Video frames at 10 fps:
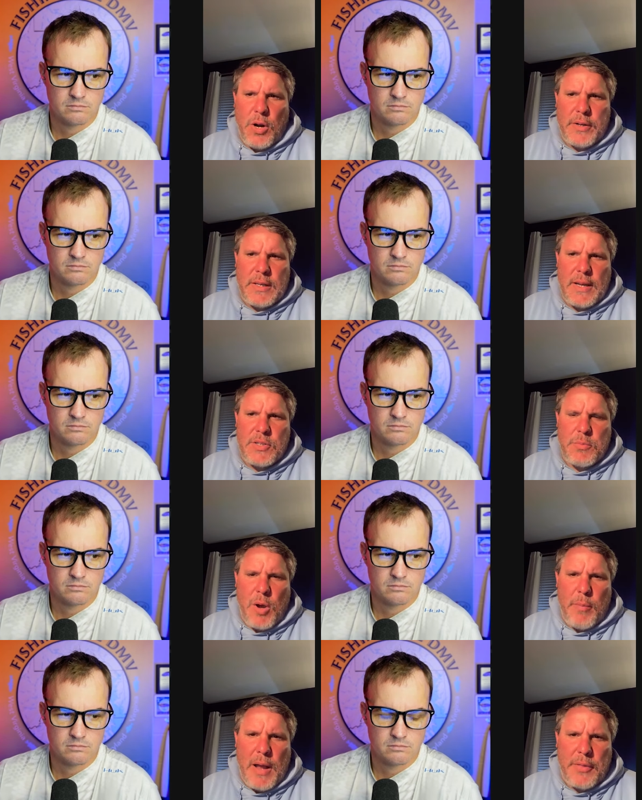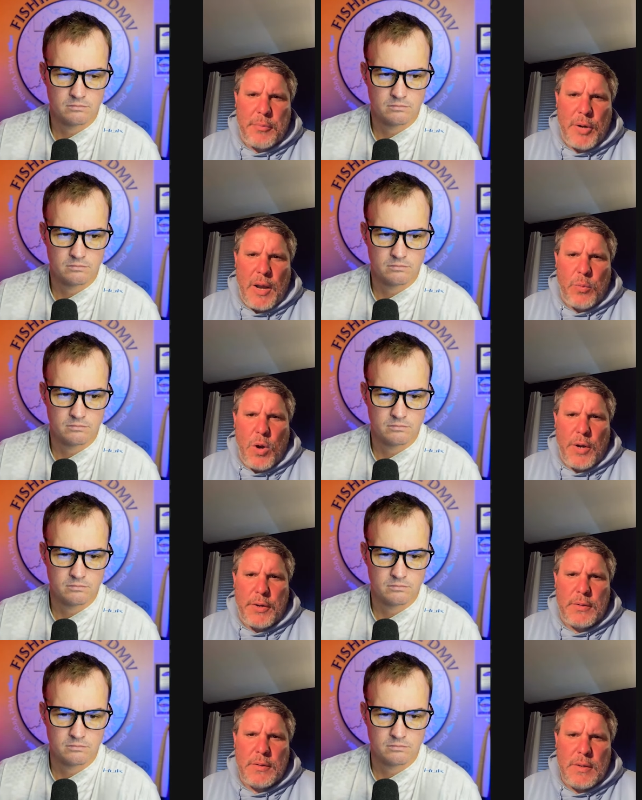Speaker 1: it's real hard to catch smallmouth in
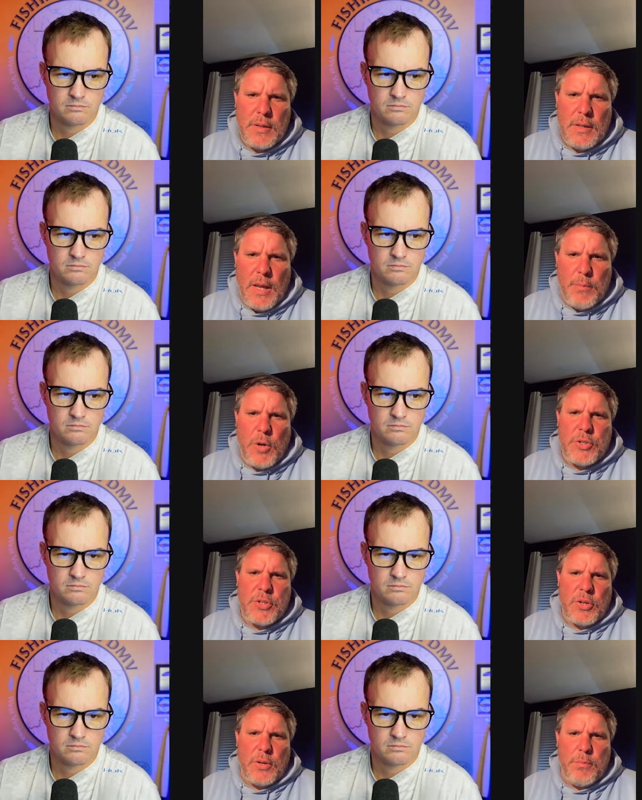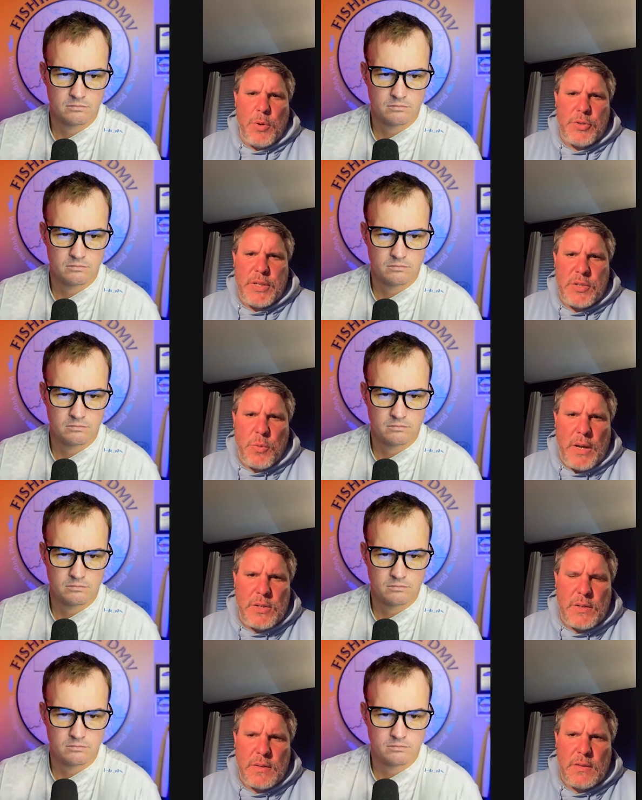brown water. In most
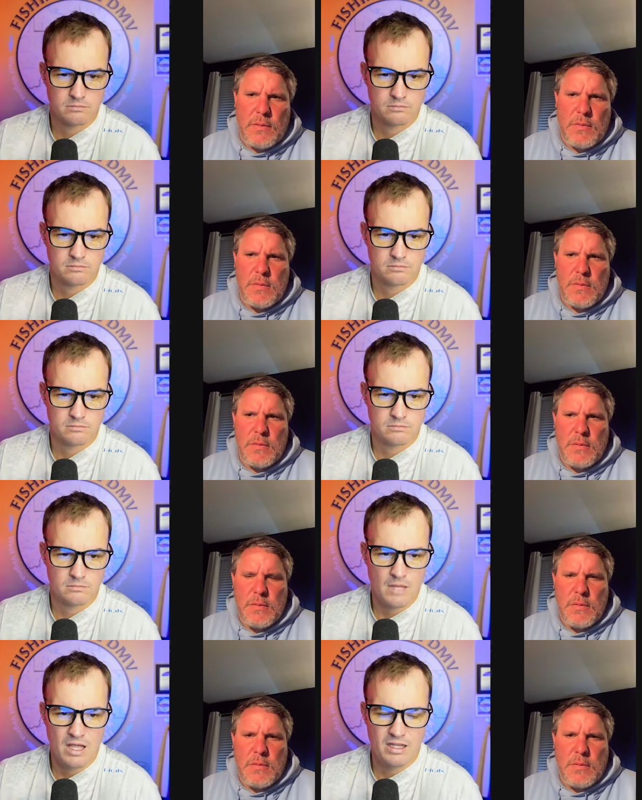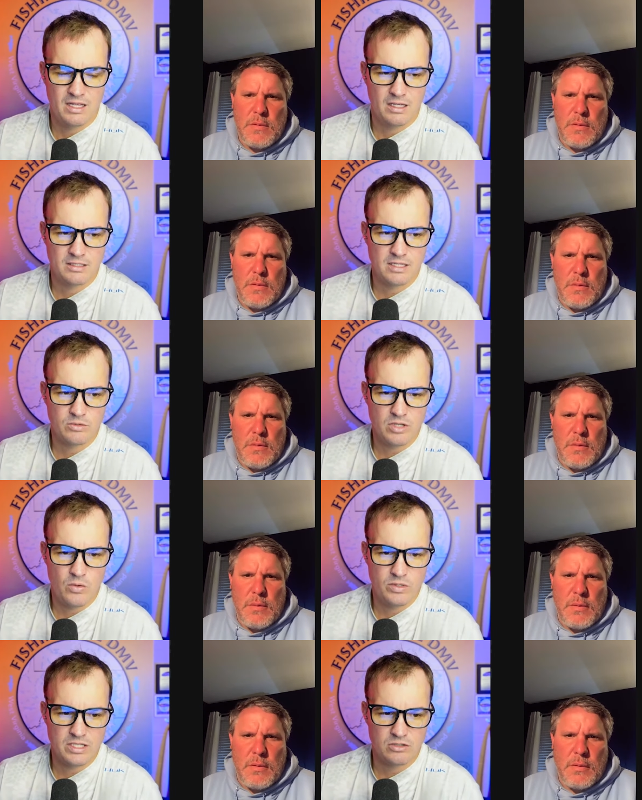situations.
Speaker 2: Because I was
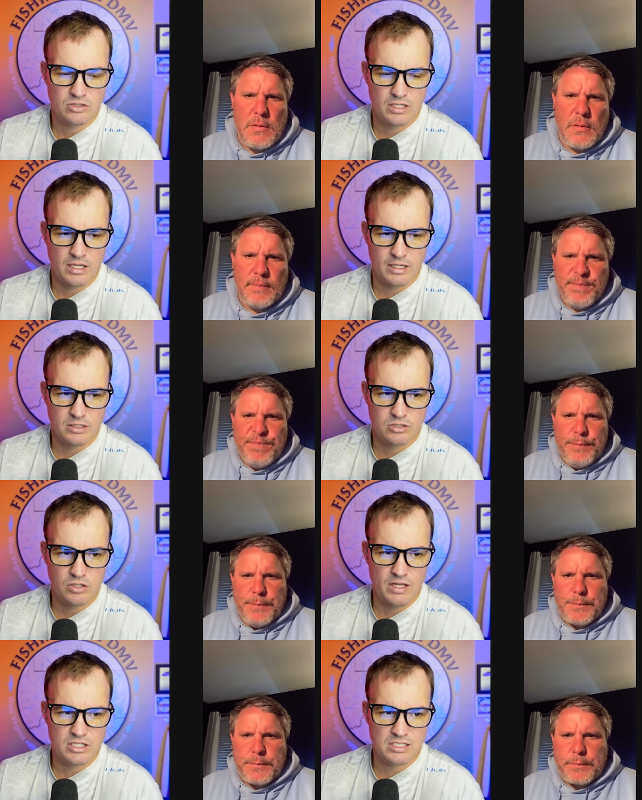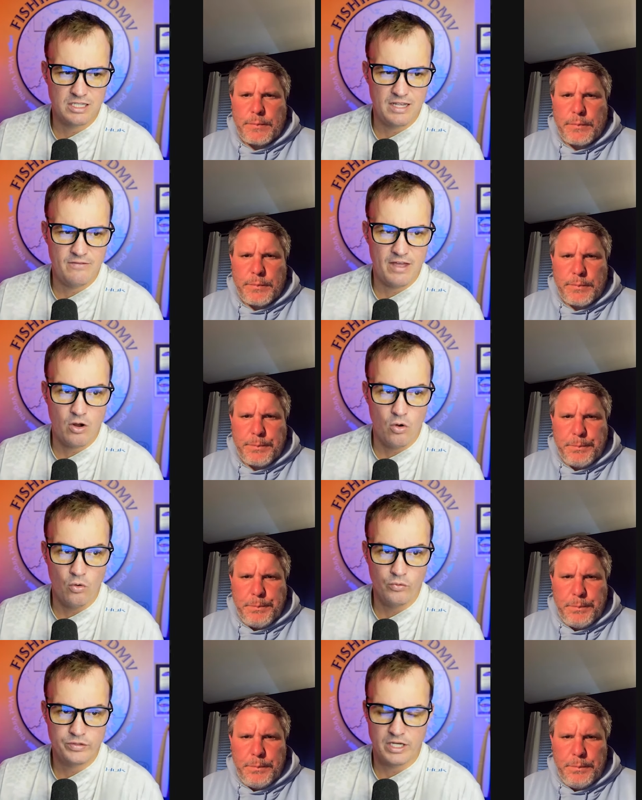always interested, like, do they just leave that
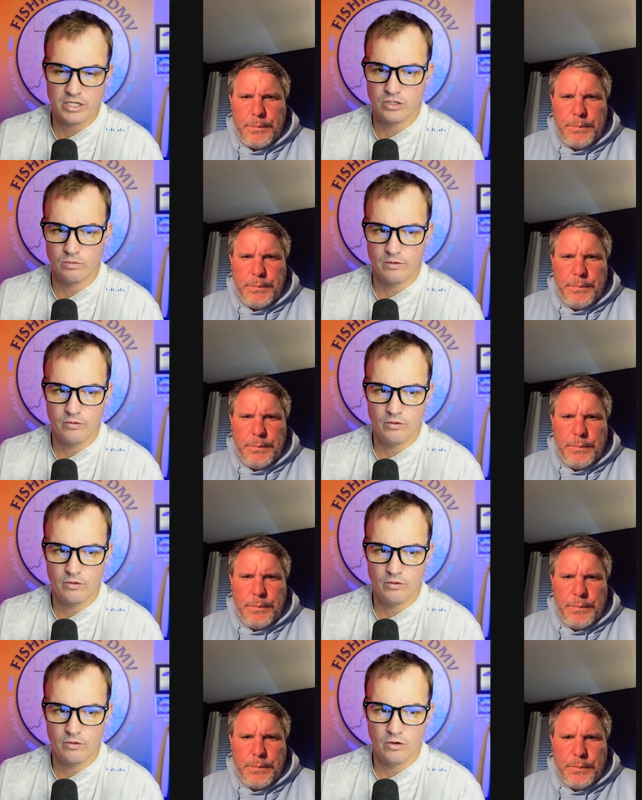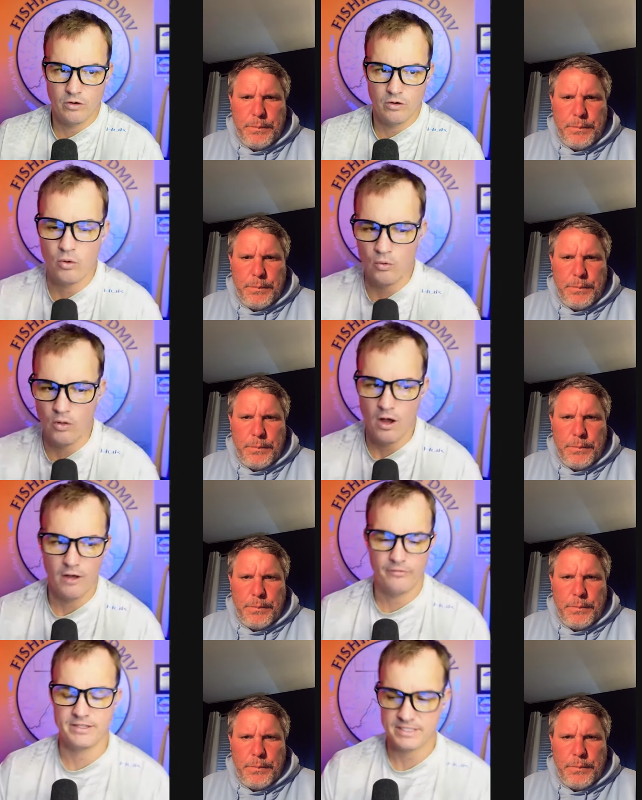whole section of river, or do they just pull
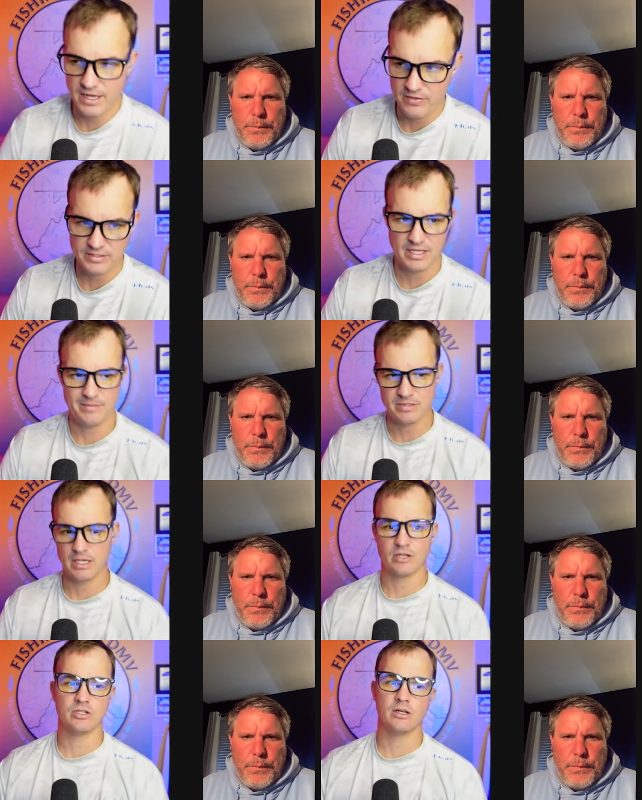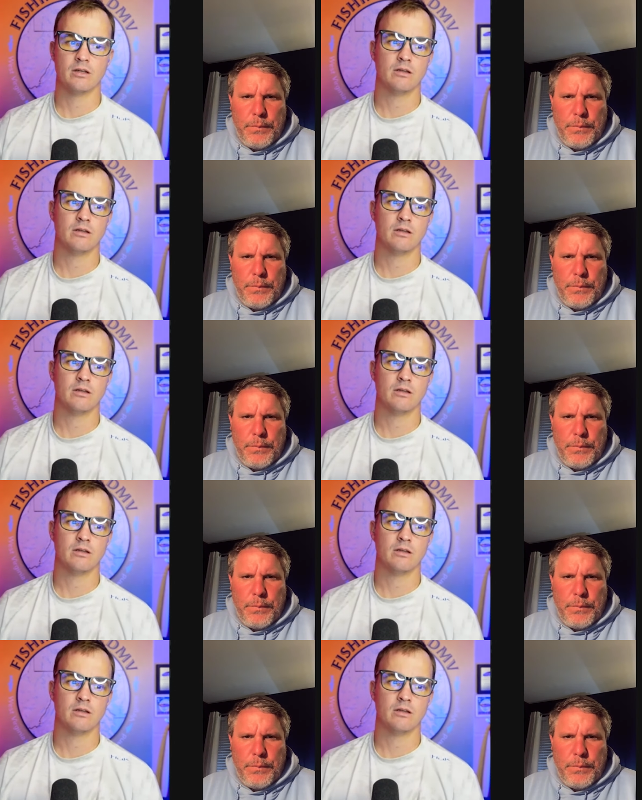off and stay in the same section?